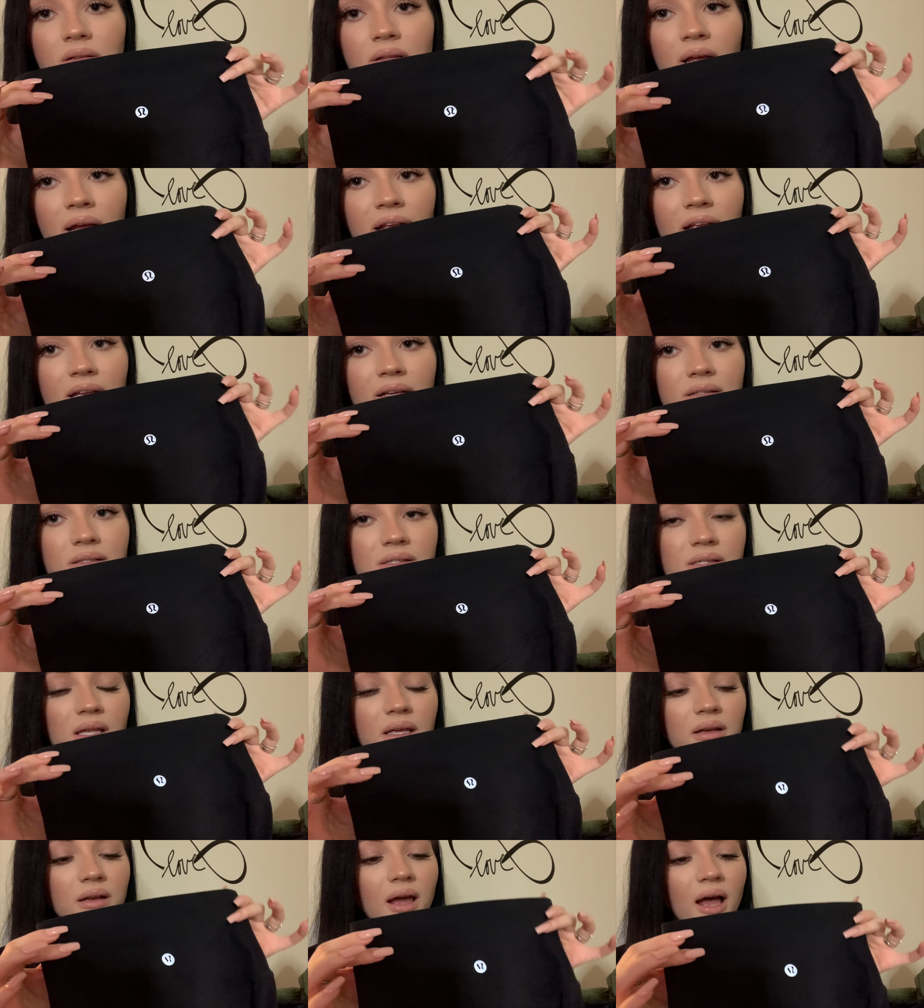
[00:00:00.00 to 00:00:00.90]
leggings
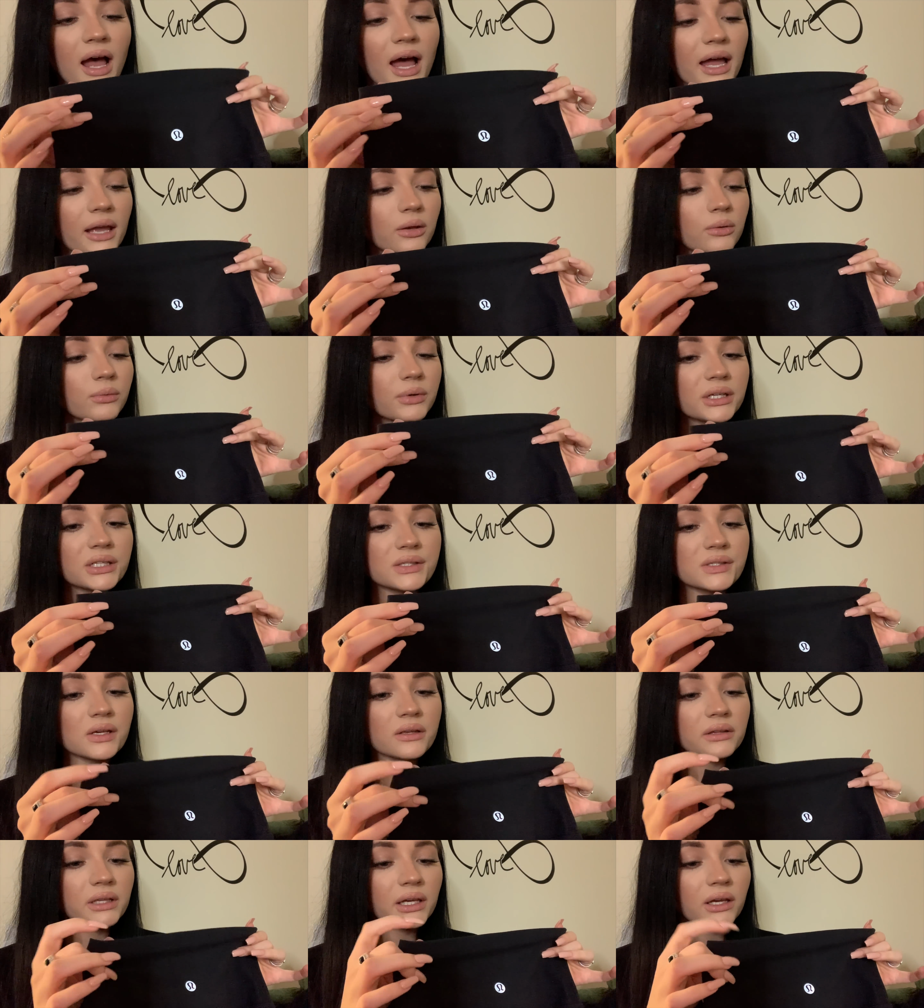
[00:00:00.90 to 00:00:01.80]
that I
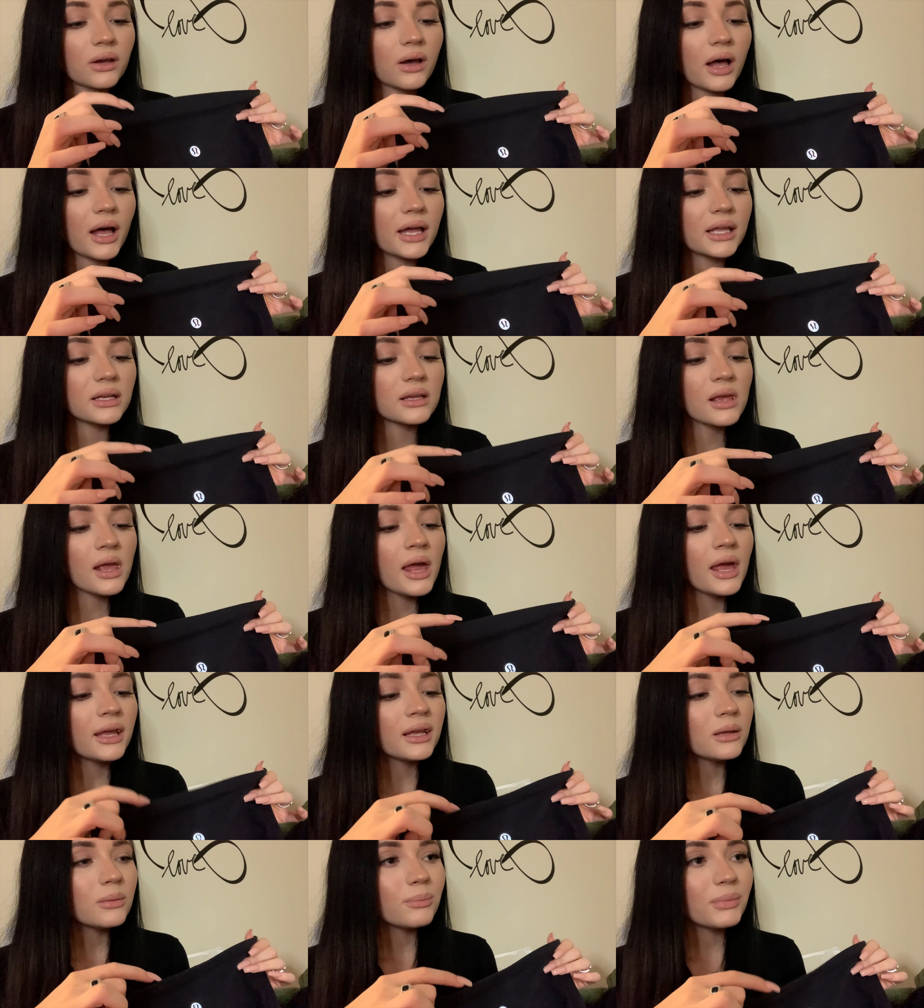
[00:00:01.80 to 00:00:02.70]
recently got
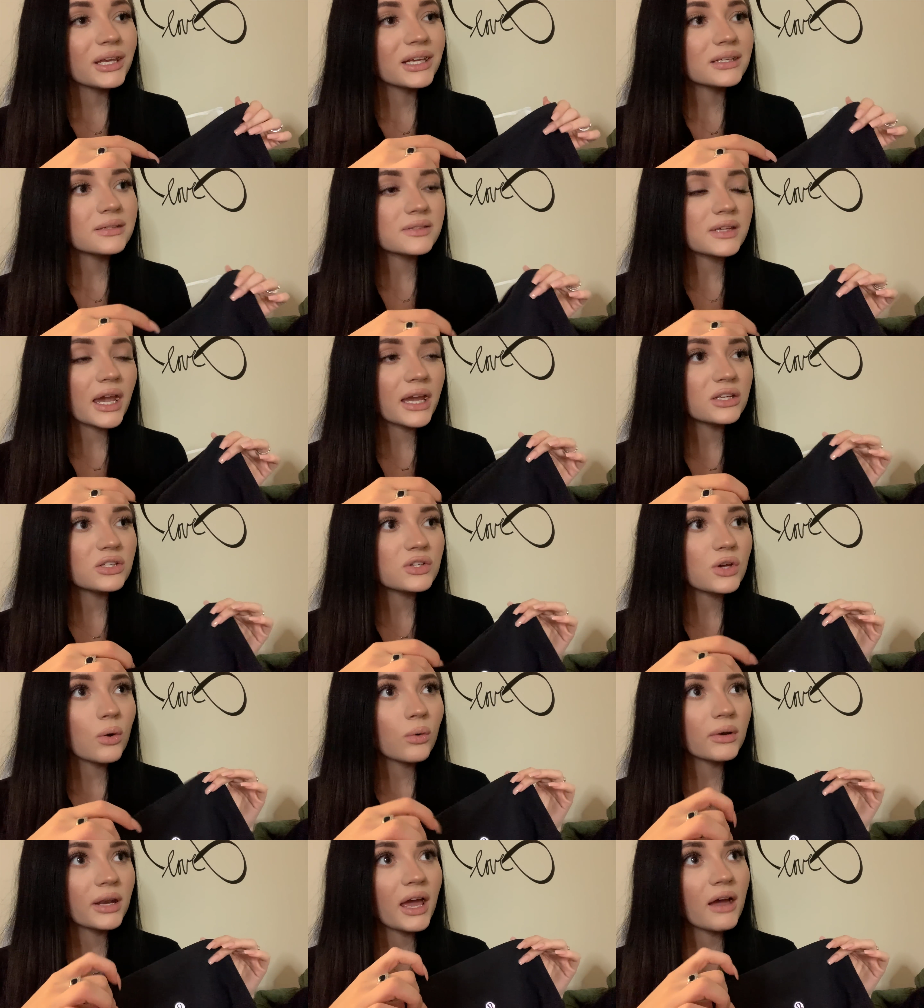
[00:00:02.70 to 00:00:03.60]
because I
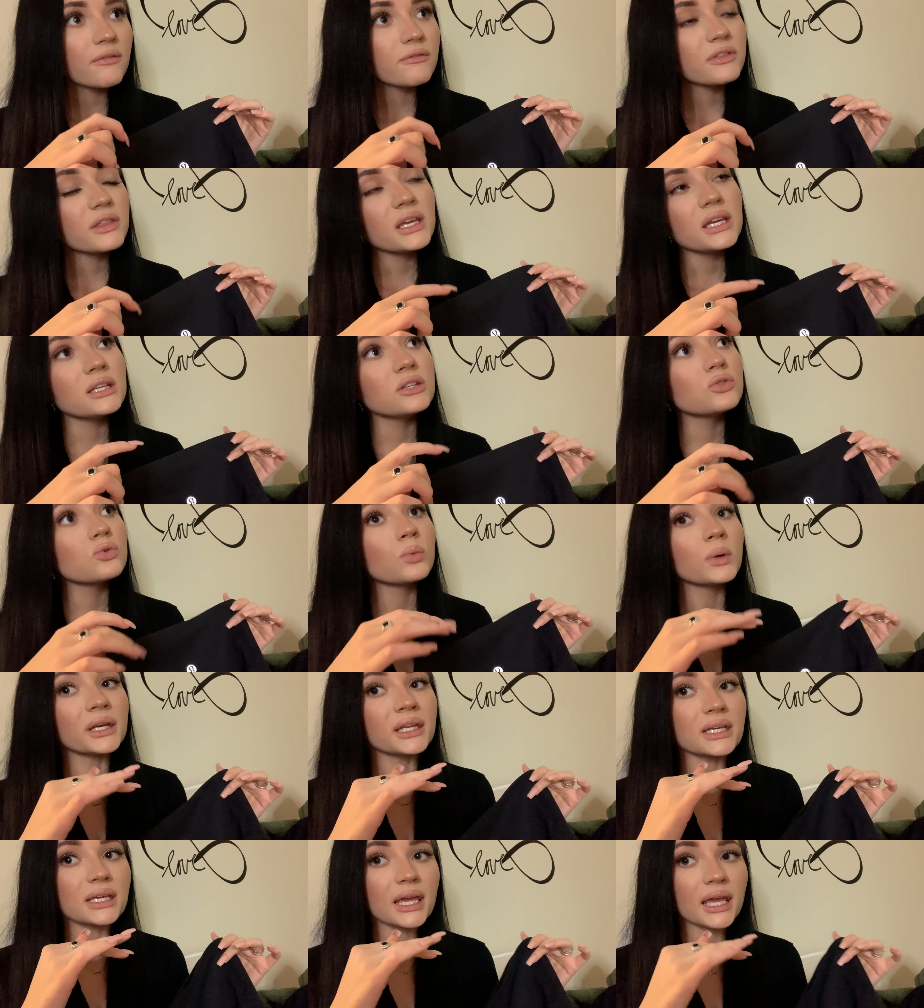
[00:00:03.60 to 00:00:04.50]
don't have the
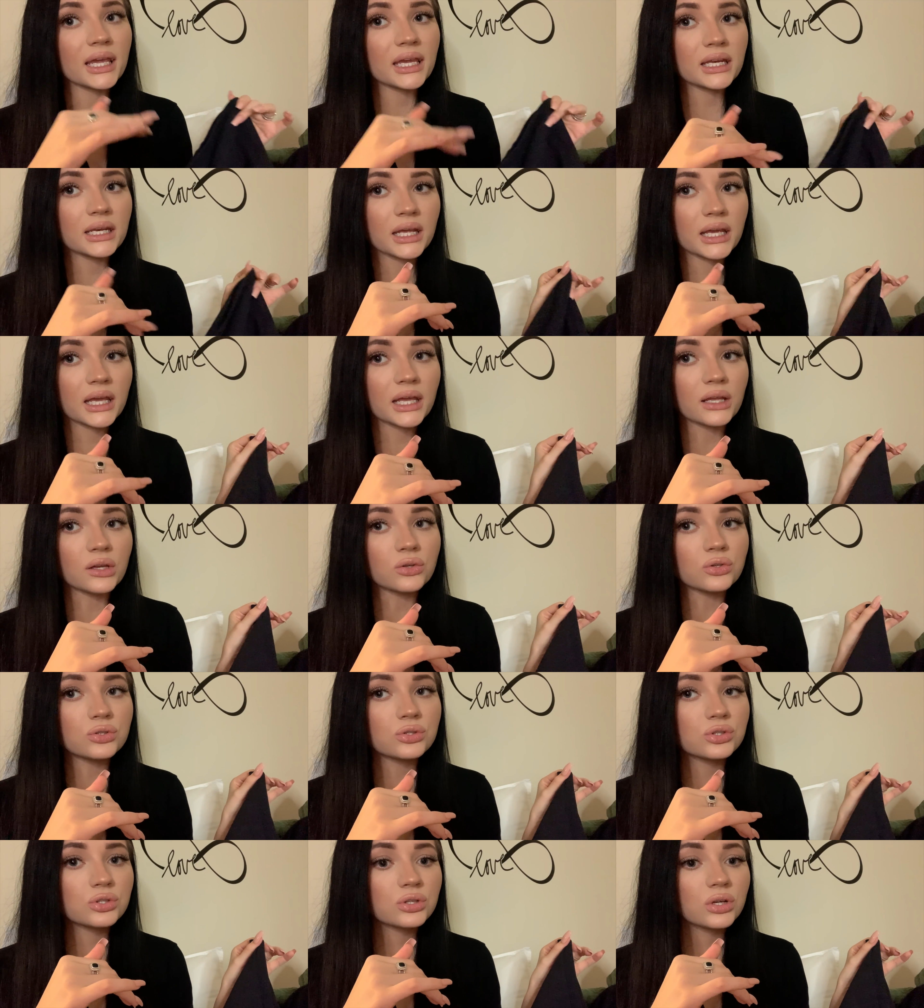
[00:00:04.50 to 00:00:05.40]

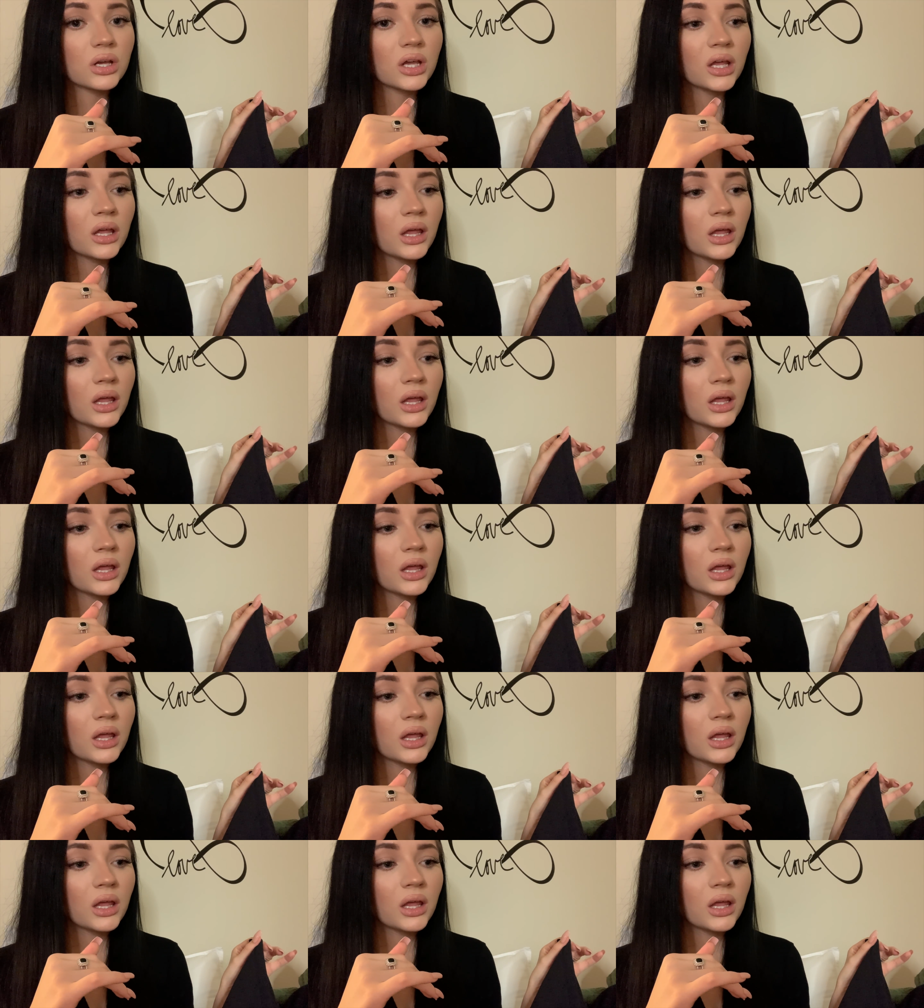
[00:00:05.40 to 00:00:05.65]
28-inch